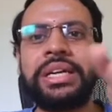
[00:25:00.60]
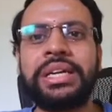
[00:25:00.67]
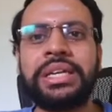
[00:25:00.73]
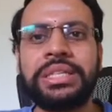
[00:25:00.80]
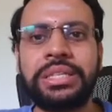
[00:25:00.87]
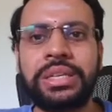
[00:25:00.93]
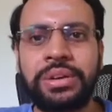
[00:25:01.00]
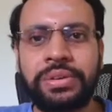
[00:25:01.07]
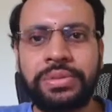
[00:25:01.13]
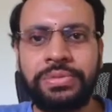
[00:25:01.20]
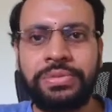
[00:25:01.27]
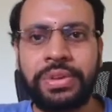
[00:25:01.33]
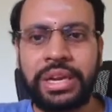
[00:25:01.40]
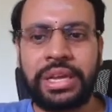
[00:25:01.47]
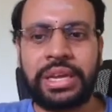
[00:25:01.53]
is
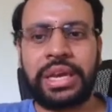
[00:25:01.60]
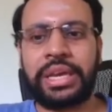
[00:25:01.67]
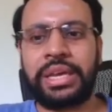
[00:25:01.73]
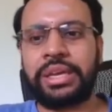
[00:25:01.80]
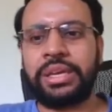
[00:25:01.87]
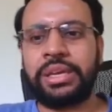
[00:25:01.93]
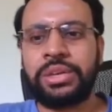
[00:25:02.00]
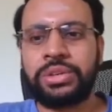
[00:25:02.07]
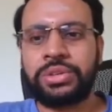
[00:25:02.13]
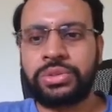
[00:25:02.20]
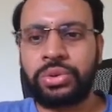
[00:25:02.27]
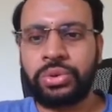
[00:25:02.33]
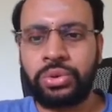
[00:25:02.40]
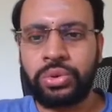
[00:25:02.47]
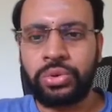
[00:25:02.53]
very high.
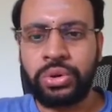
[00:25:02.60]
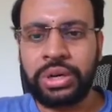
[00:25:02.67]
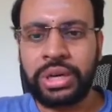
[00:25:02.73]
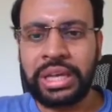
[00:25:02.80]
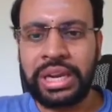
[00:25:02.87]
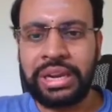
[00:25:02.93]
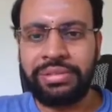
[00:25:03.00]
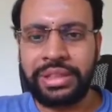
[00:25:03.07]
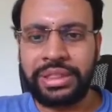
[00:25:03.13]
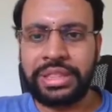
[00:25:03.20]
So to deal with